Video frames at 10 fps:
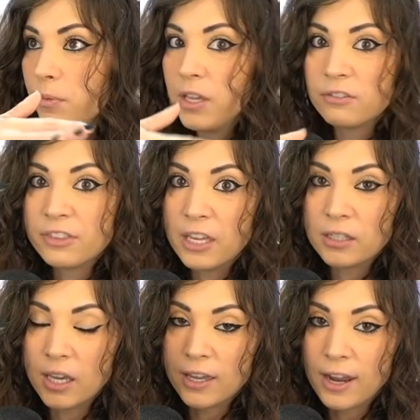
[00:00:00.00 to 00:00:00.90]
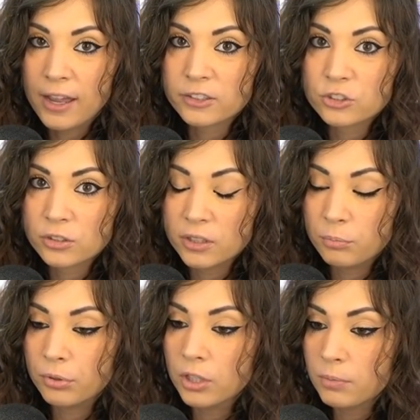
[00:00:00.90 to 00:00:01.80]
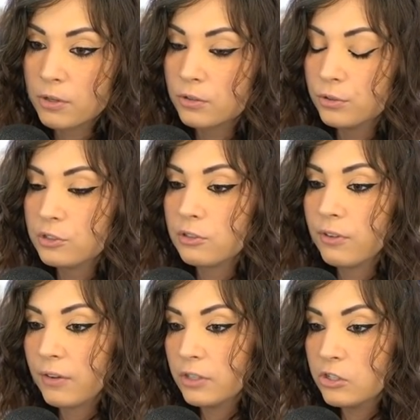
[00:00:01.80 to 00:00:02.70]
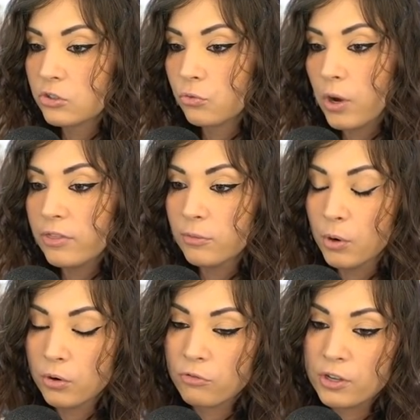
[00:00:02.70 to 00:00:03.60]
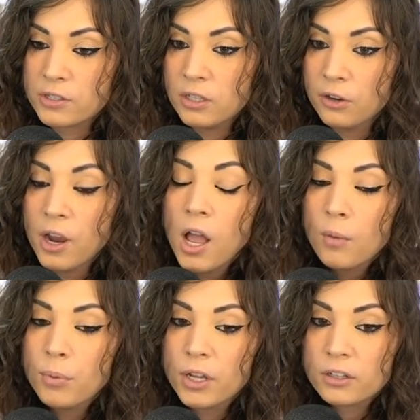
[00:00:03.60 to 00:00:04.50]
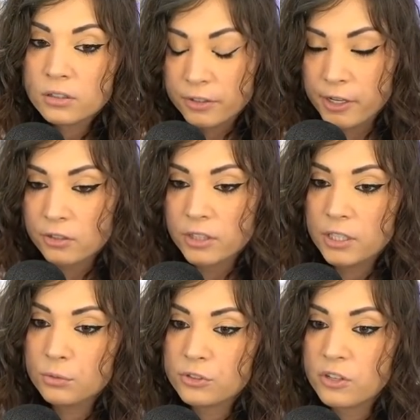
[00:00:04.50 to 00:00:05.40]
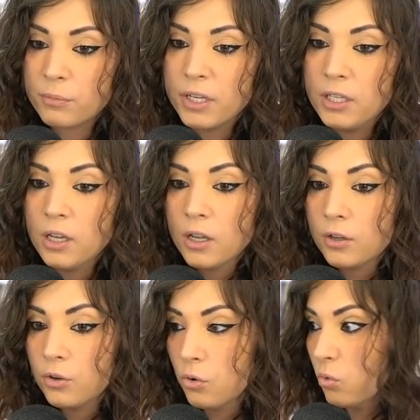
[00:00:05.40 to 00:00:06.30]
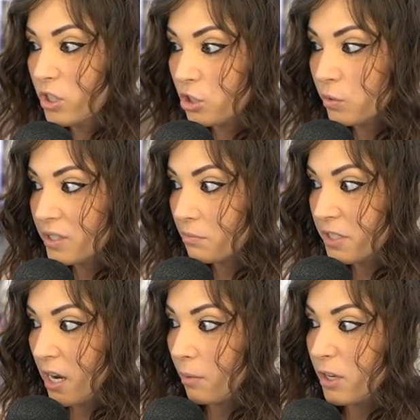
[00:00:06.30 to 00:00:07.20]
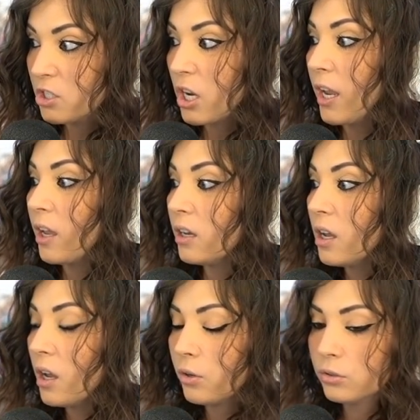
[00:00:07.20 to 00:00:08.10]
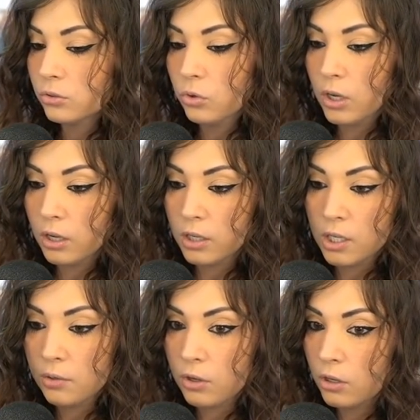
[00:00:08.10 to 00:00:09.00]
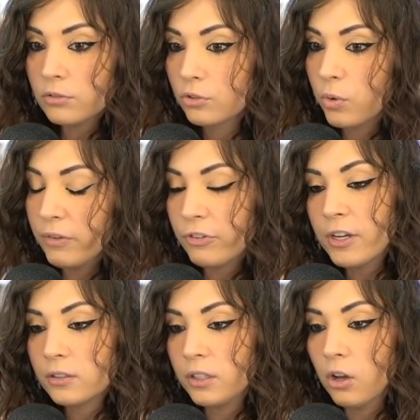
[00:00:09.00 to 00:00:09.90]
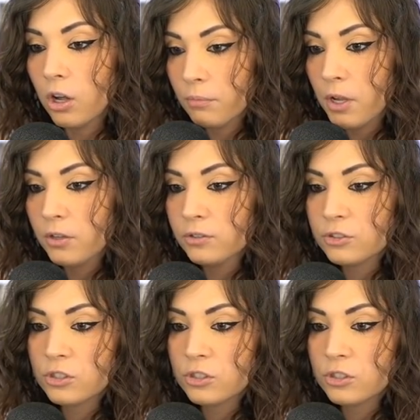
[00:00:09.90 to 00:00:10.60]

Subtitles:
if they can actually pull up conclusive evidence of what the motive was here. But clearly, it was somebody who was doing some damage and who, quite frankly, almost